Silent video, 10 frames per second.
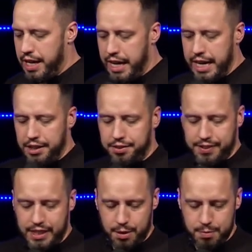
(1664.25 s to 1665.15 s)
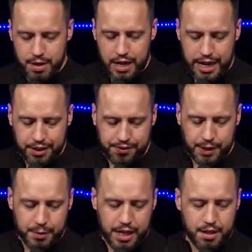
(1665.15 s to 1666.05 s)
and I see him
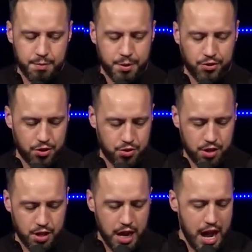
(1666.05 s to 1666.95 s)
getting in position.